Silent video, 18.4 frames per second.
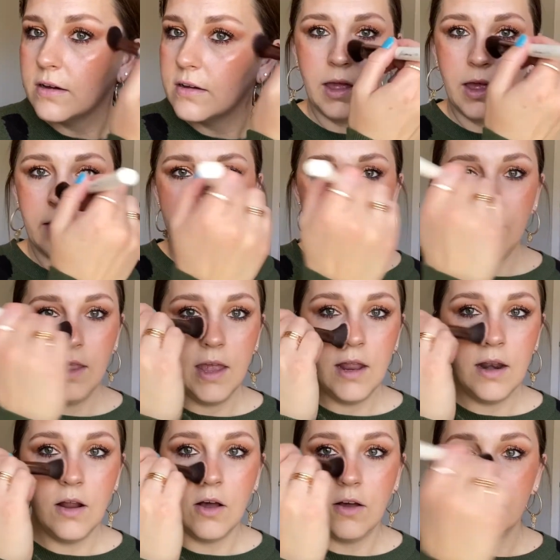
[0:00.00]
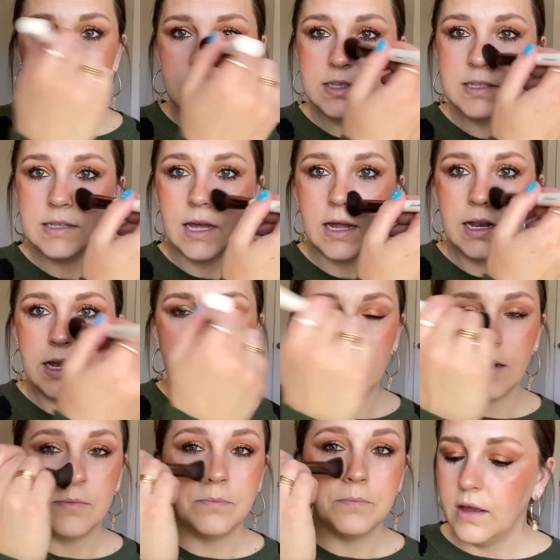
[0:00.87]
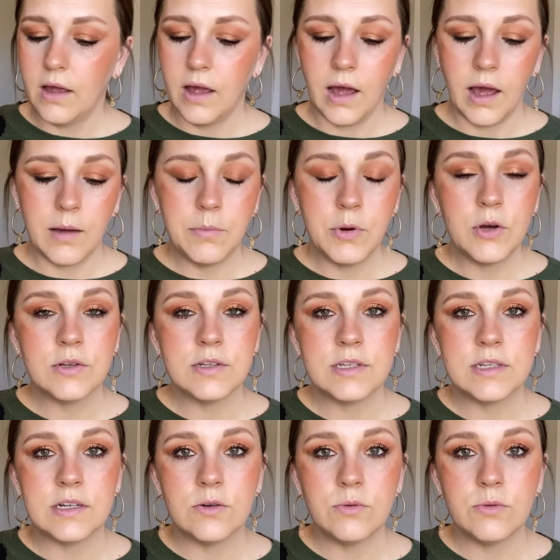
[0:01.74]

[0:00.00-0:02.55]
And then all of a sudden I posted